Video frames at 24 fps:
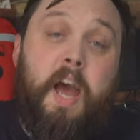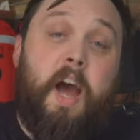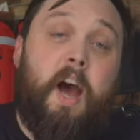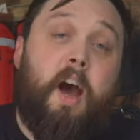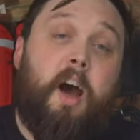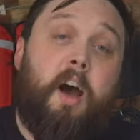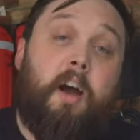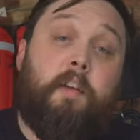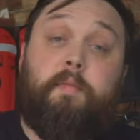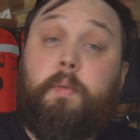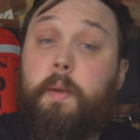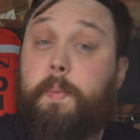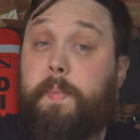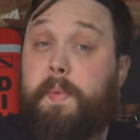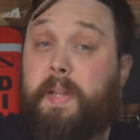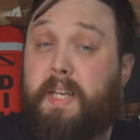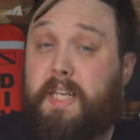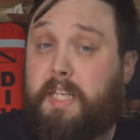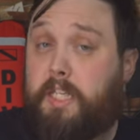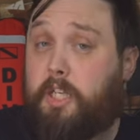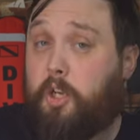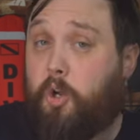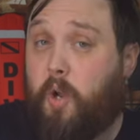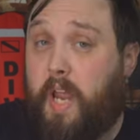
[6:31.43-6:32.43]
Uh, remember
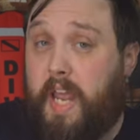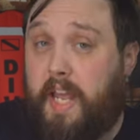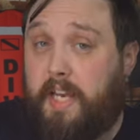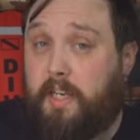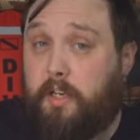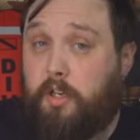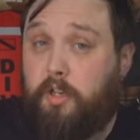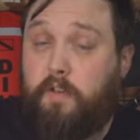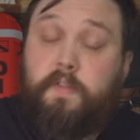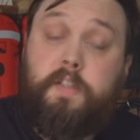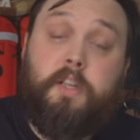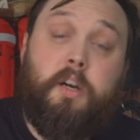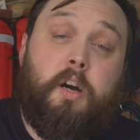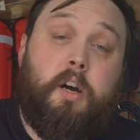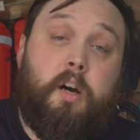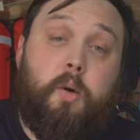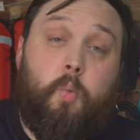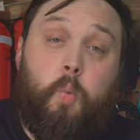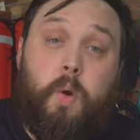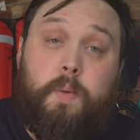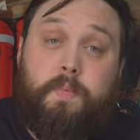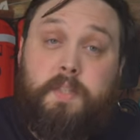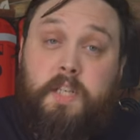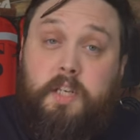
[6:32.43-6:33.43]
to head over to our
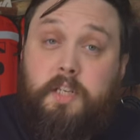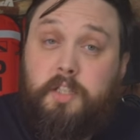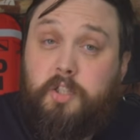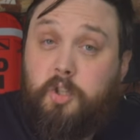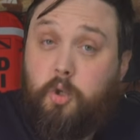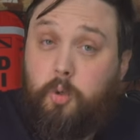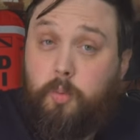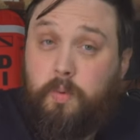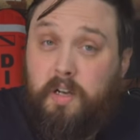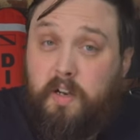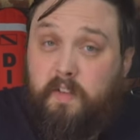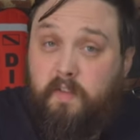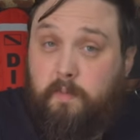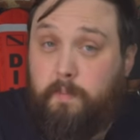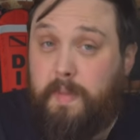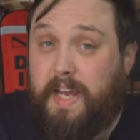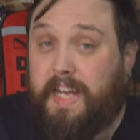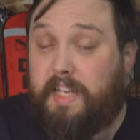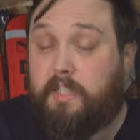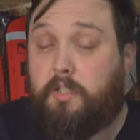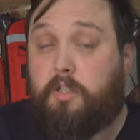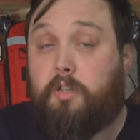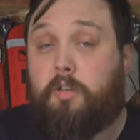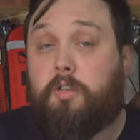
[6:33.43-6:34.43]
website,
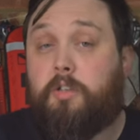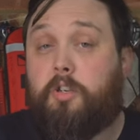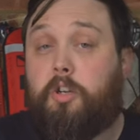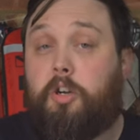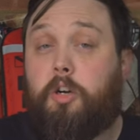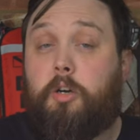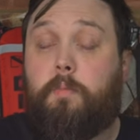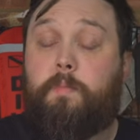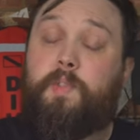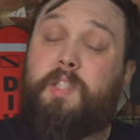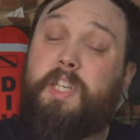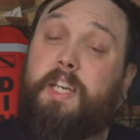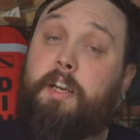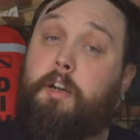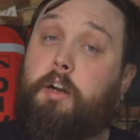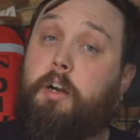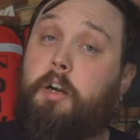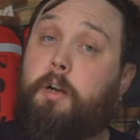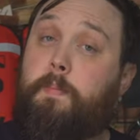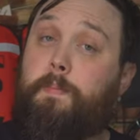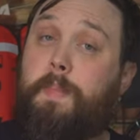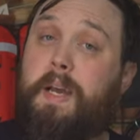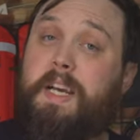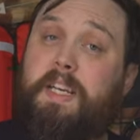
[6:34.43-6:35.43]
scubadivermag.com, check out
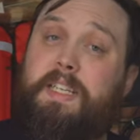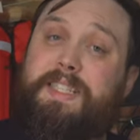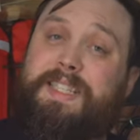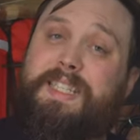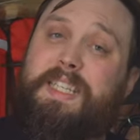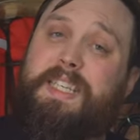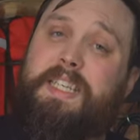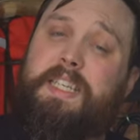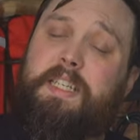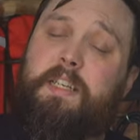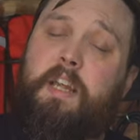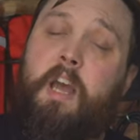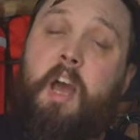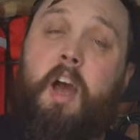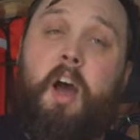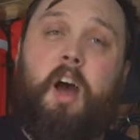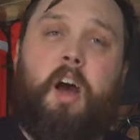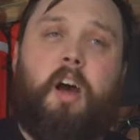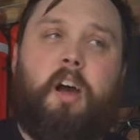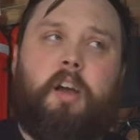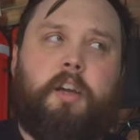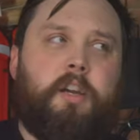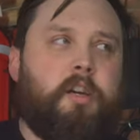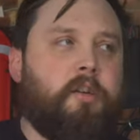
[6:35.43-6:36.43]
our magazine.
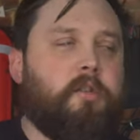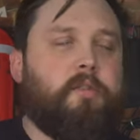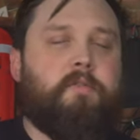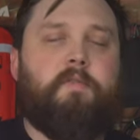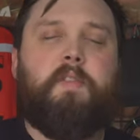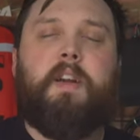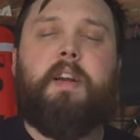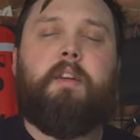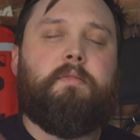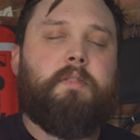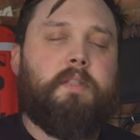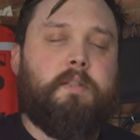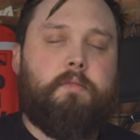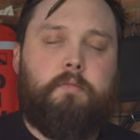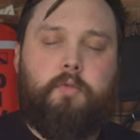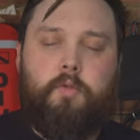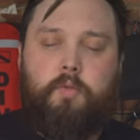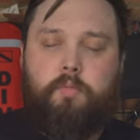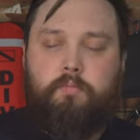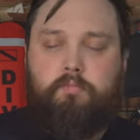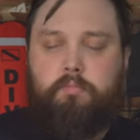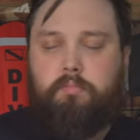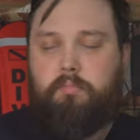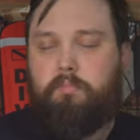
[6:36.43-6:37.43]
Uh, it goes around in
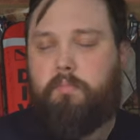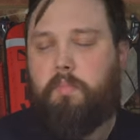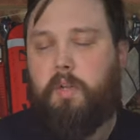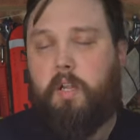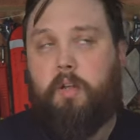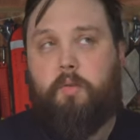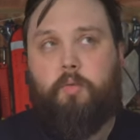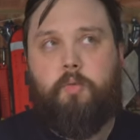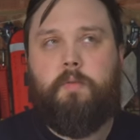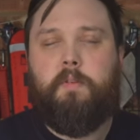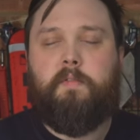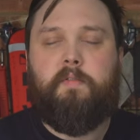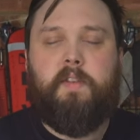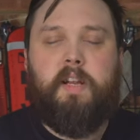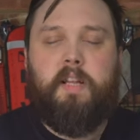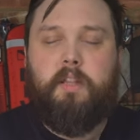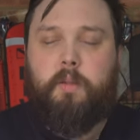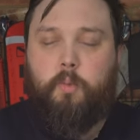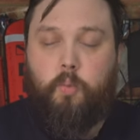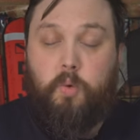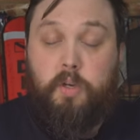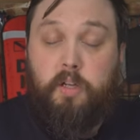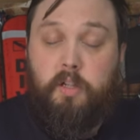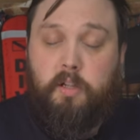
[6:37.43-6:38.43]
like all around
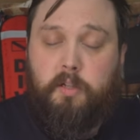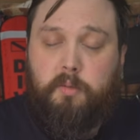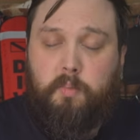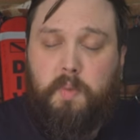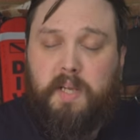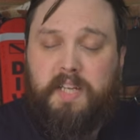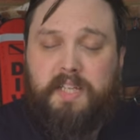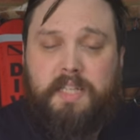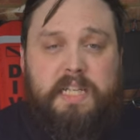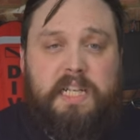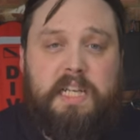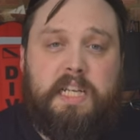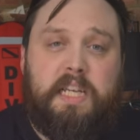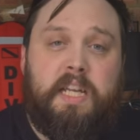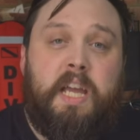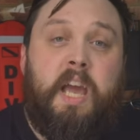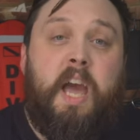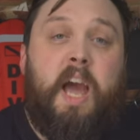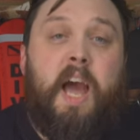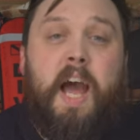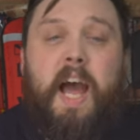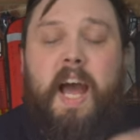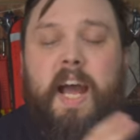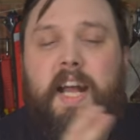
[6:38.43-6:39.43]
the world basically,
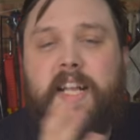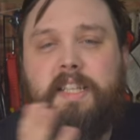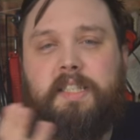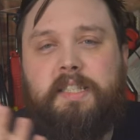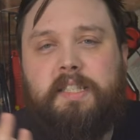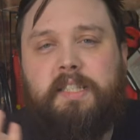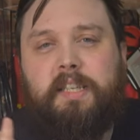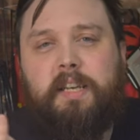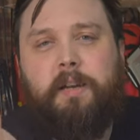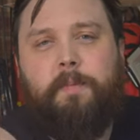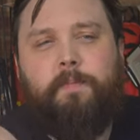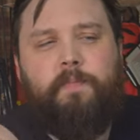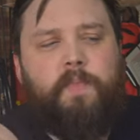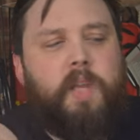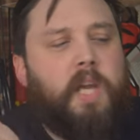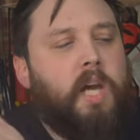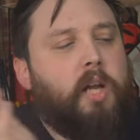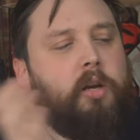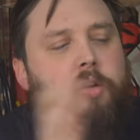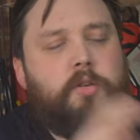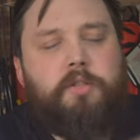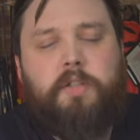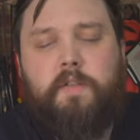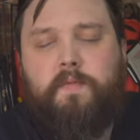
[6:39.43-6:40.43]
and um,
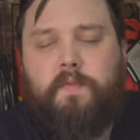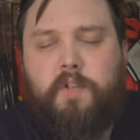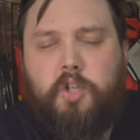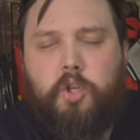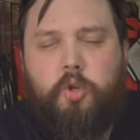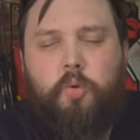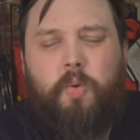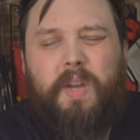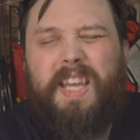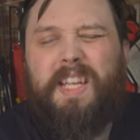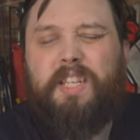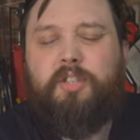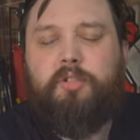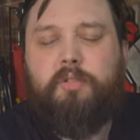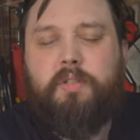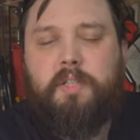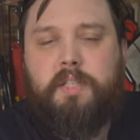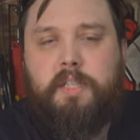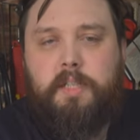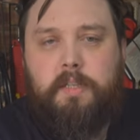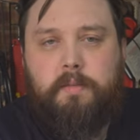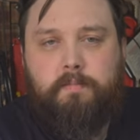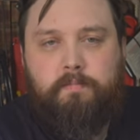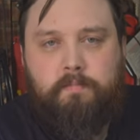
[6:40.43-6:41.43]
yeah, lots of new
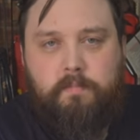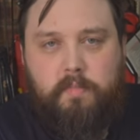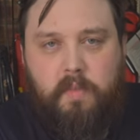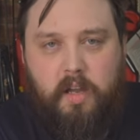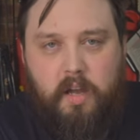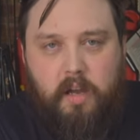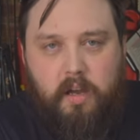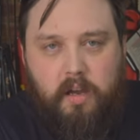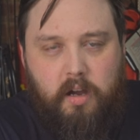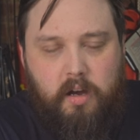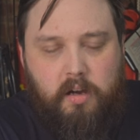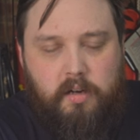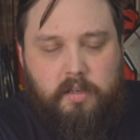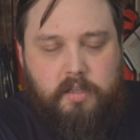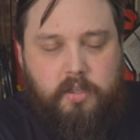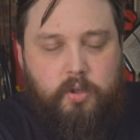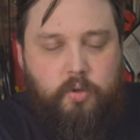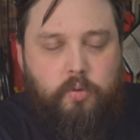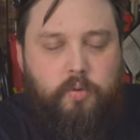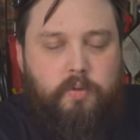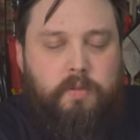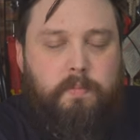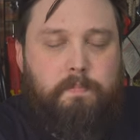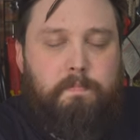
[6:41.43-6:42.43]
interesting uh,
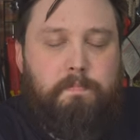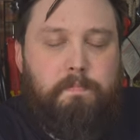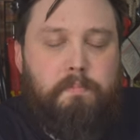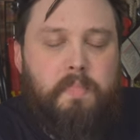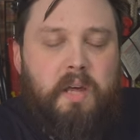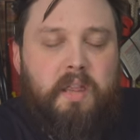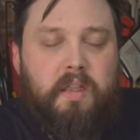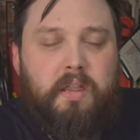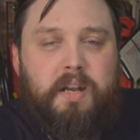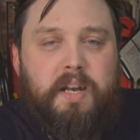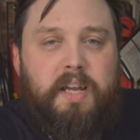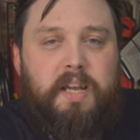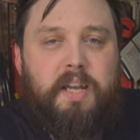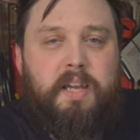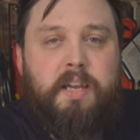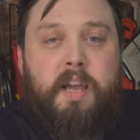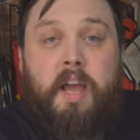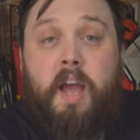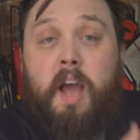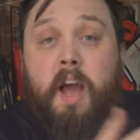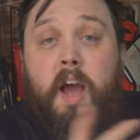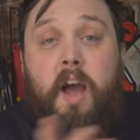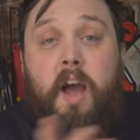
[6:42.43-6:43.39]
articles monthly.